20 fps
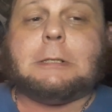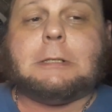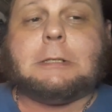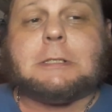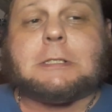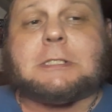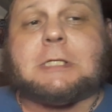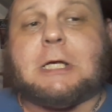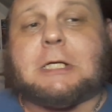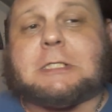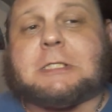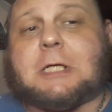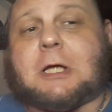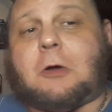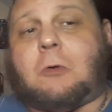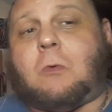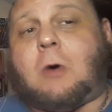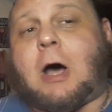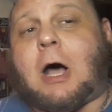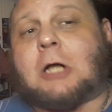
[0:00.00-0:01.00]
Sits
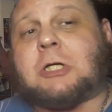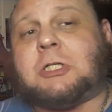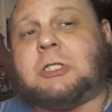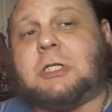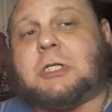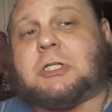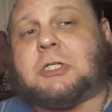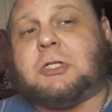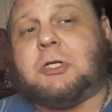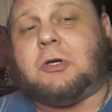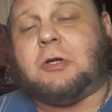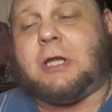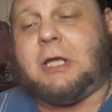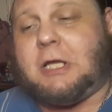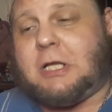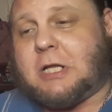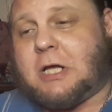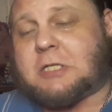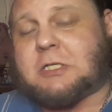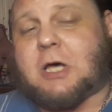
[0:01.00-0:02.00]
there watching this dude.
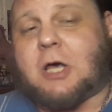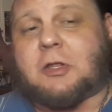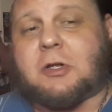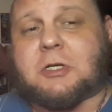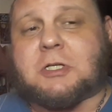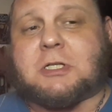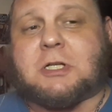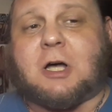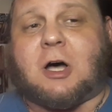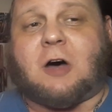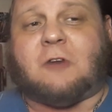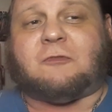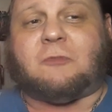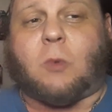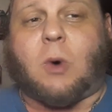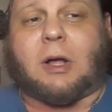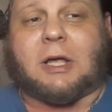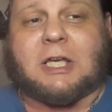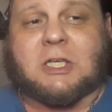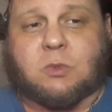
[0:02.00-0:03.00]
He does other stuff
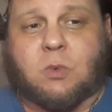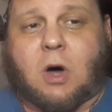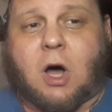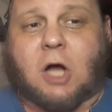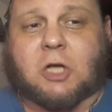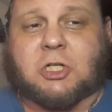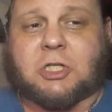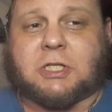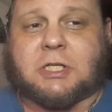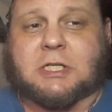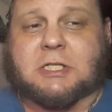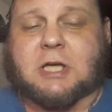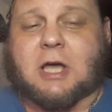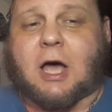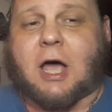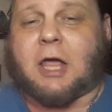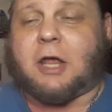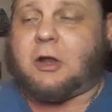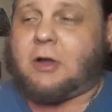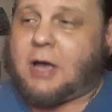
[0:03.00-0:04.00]
while he's watching this
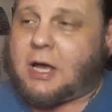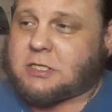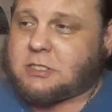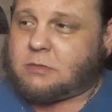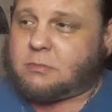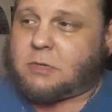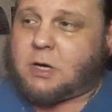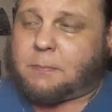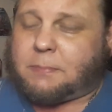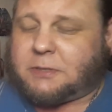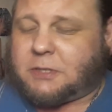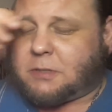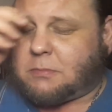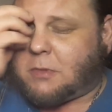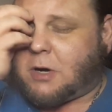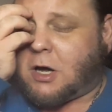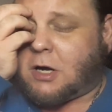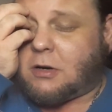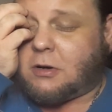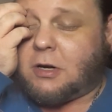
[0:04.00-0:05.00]
guy. Has him up in the
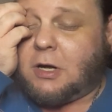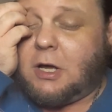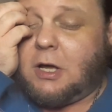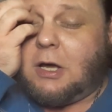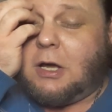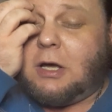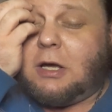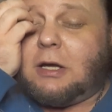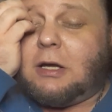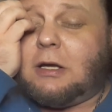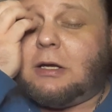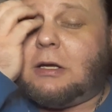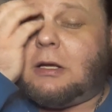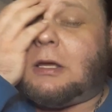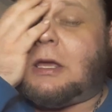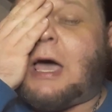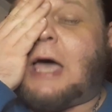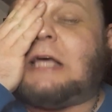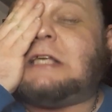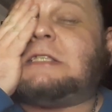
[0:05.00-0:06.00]
monitor.
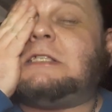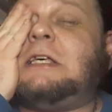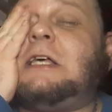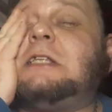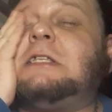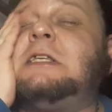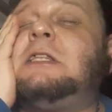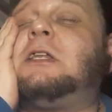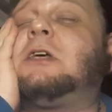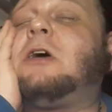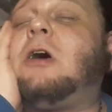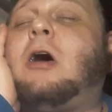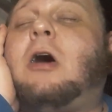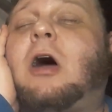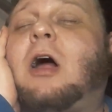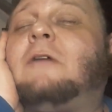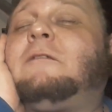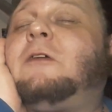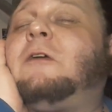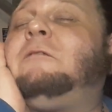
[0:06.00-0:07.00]
Guy sits in the
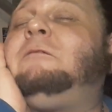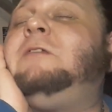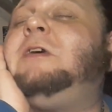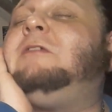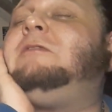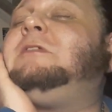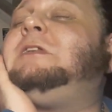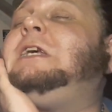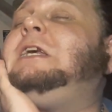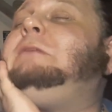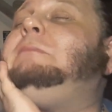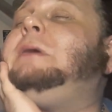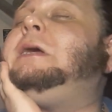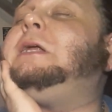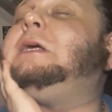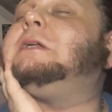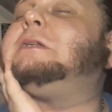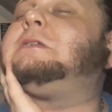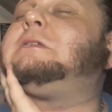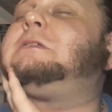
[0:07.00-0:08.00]
car for 15
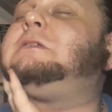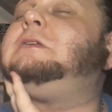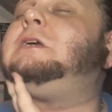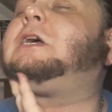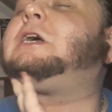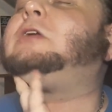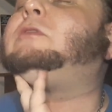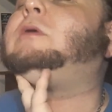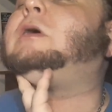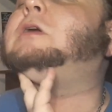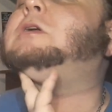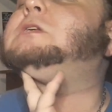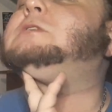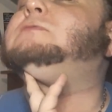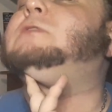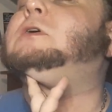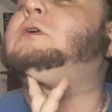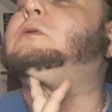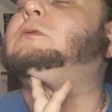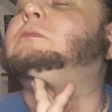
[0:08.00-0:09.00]
minutes, dicking around on his
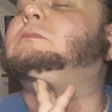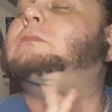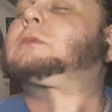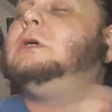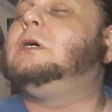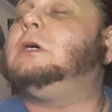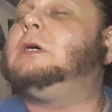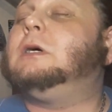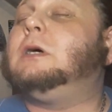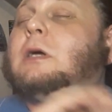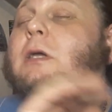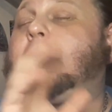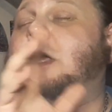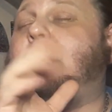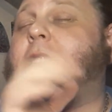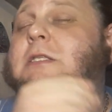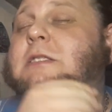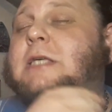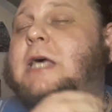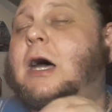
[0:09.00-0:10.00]
phone.
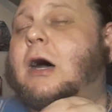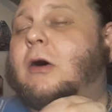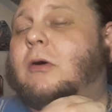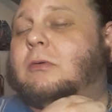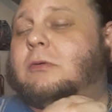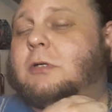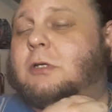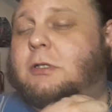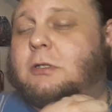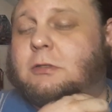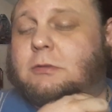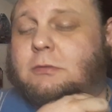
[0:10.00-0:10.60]
Gets out.